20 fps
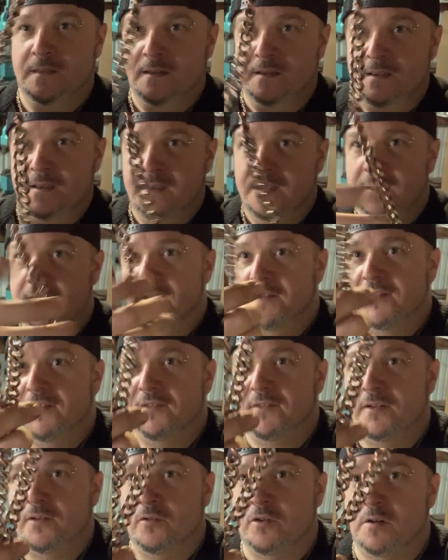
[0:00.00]
And it's just
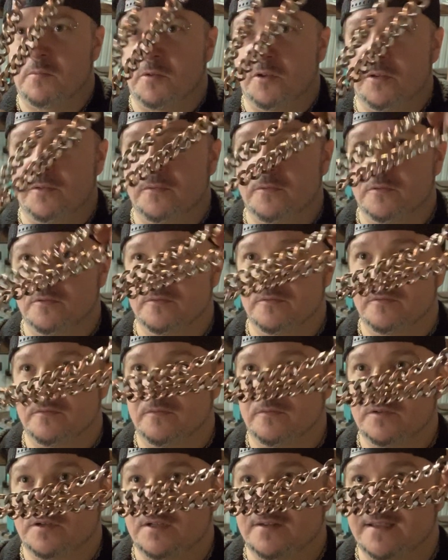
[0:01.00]
a normal,
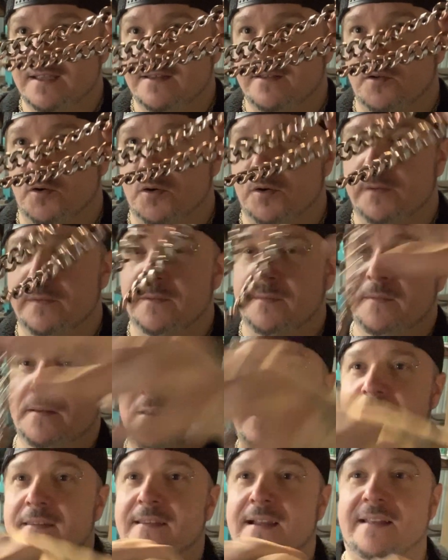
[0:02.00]
it's getting old.
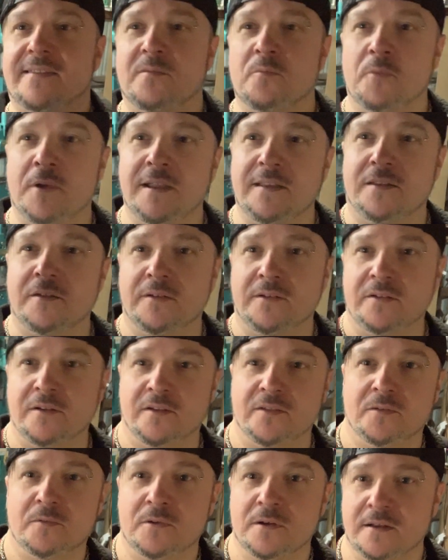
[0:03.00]
It's got some weight to it too,
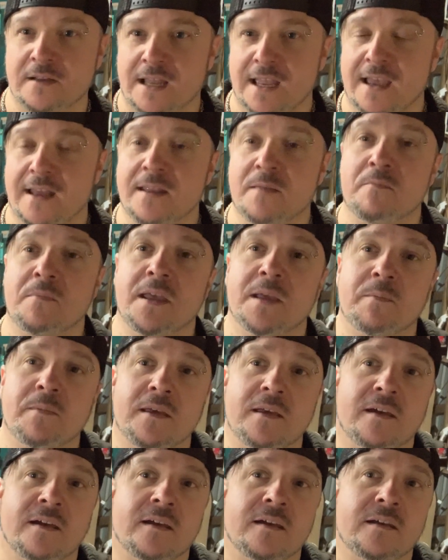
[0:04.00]
because the one, I had him make
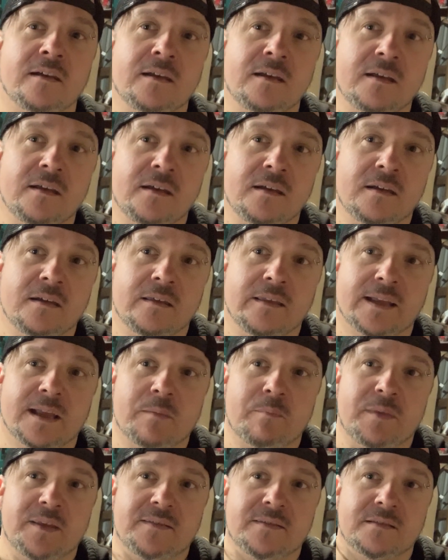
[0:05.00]
me like a
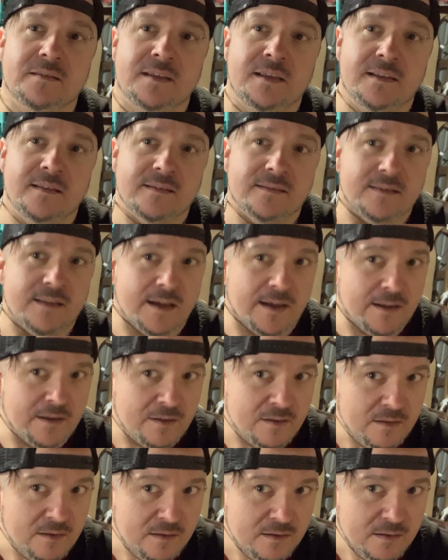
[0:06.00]
Byzantine
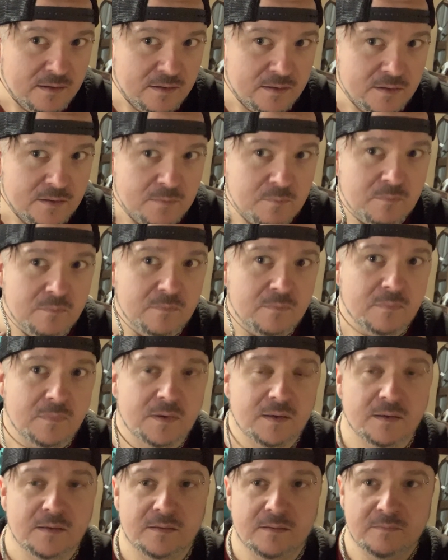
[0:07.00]
style
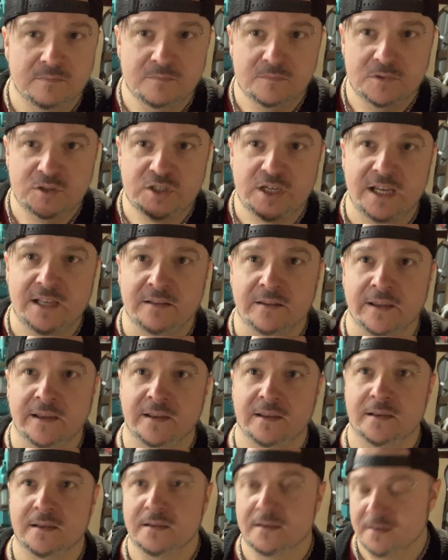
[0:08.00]
chain
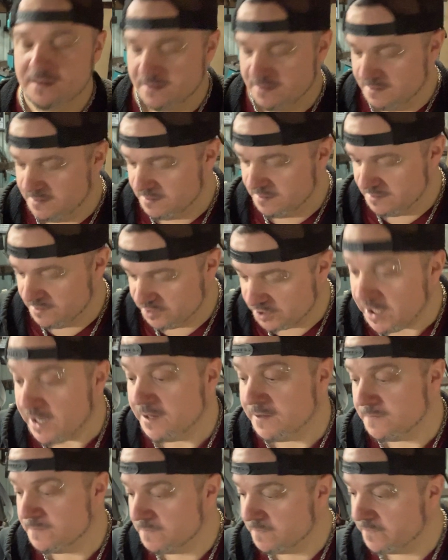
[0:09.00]
link
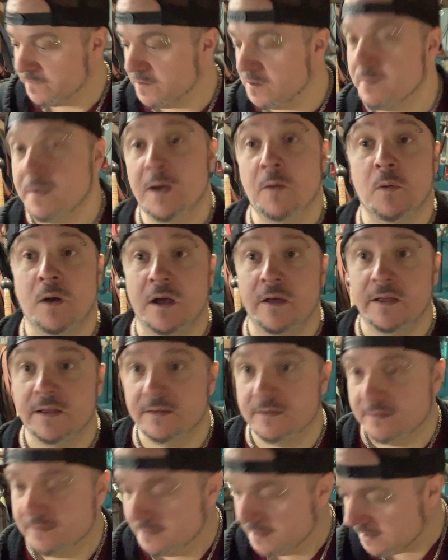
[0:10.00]
chain for my wallet,
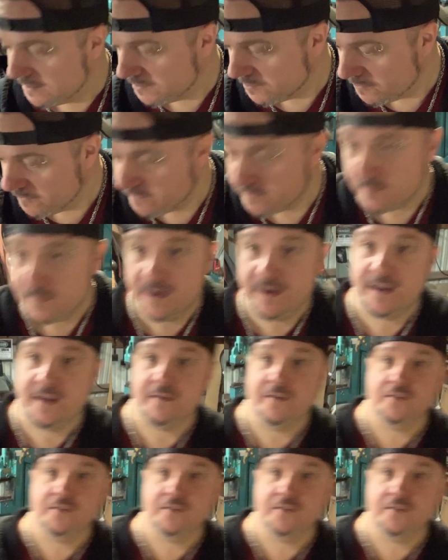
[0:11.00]
not for my necklace,